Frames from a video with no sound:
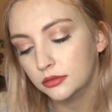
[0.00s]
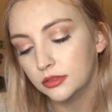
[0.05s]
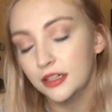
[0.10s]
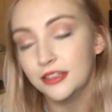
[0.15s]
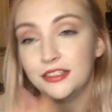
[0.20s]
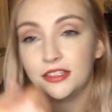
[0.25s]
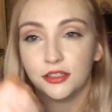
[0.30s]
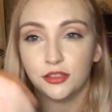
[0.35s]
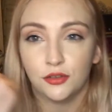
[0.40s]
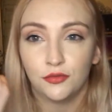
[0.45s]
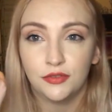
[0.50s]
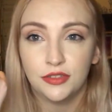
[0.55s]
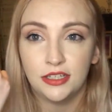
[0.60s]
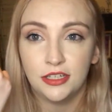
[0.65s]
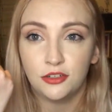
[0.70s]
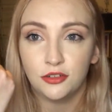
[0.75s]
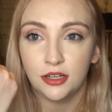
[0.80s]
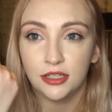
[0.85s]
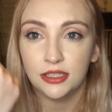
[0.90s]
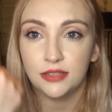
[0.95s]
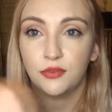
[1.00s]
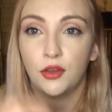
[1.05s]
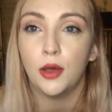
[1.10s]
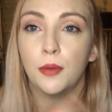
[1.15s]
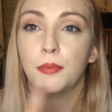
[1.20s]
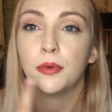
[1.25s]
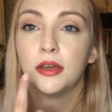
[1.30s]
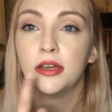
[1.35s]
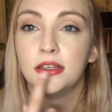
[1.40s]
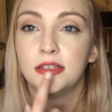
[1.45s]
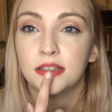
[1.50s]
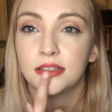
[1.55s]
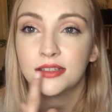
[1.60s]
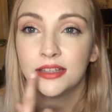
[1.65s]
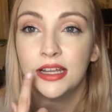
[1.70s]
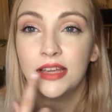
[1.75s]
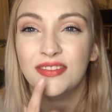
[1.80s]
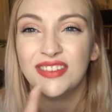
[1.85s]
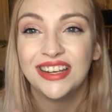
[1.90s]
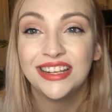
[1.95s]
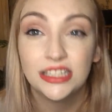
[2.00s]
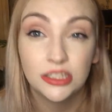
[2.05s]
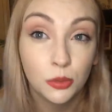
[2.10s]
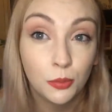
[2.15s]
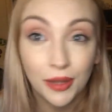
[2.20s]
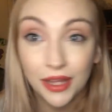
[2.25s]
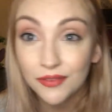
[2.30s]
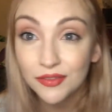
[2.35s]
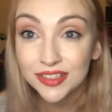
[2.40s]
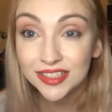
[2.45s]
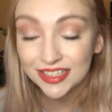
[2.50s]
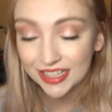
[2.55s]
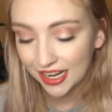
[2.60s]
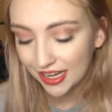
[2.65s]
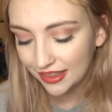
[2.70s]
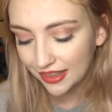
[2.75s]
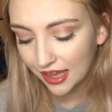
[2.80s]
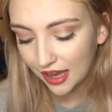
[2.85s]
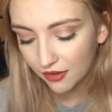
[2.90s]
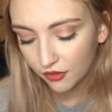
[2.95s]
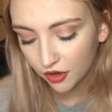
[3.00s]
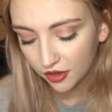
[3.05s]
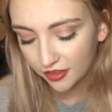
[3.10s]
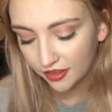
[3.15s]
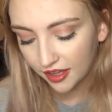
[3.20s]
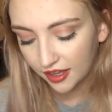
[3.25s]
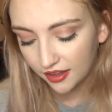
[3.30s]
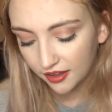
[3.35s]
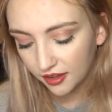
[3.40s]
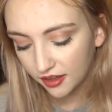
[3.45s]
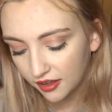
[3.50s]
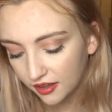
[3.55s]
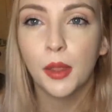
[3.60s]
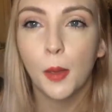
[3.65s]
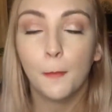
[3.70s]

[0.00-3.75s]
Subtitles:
It does obviously transfer, but it does leave a little bit of a stain there, I think.